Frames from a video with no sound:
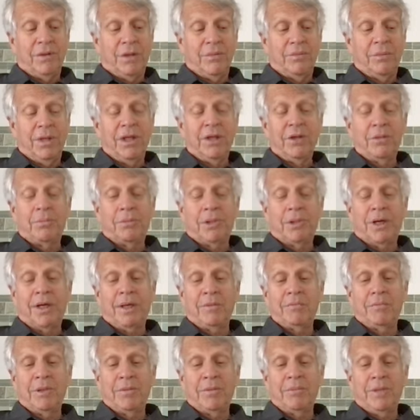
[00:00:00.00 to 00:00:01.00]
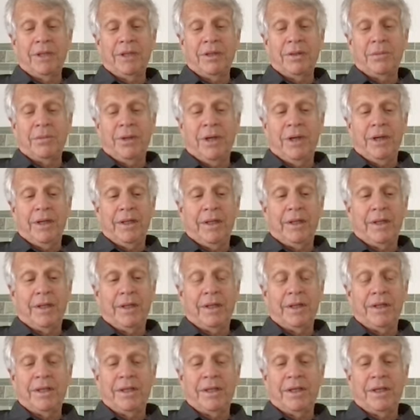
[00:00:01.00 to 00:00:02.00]
bigger problem in a way
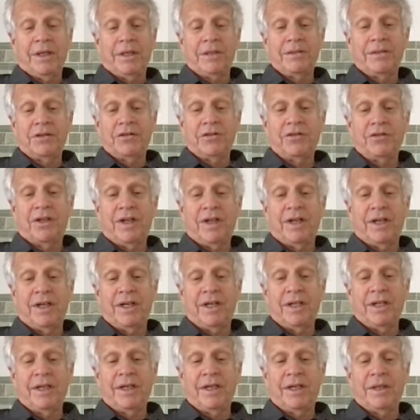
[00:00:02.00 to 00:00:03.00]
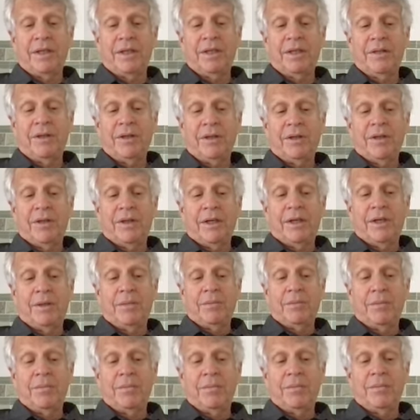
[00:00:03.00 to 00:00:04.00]
than just getting a
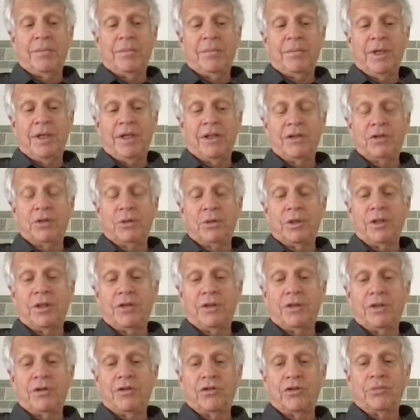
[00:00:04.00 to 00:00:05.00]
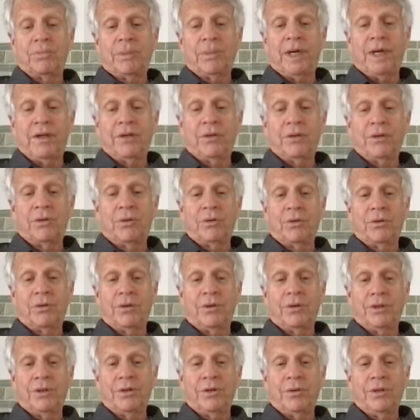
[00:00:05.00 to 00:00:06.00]
injury to your spinal
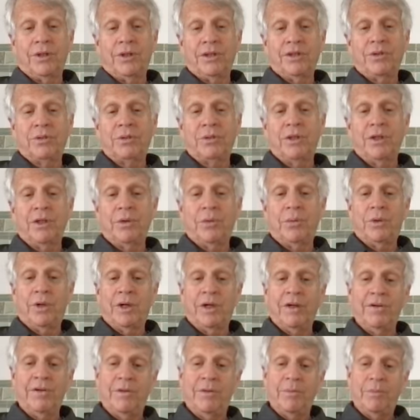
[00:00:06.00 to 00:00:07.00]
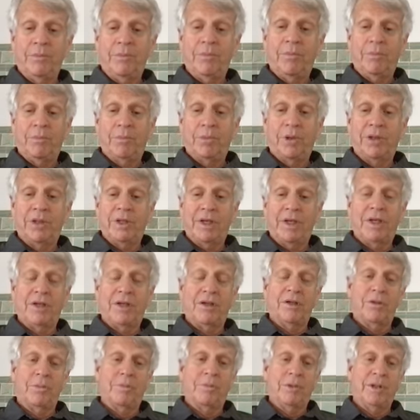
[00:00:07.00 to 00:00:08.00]
cord or injury to one
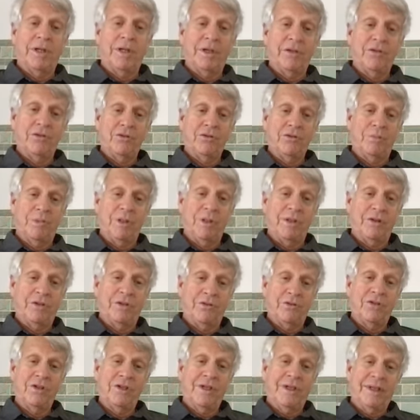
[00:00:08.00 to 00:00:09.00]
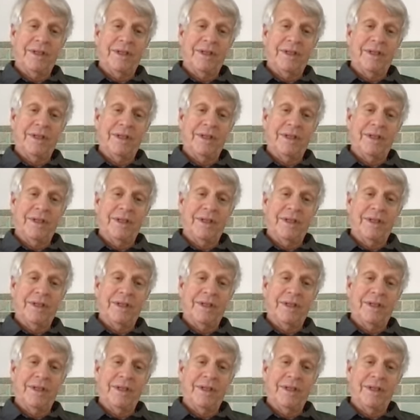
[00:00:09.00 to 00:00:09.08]
particular place, because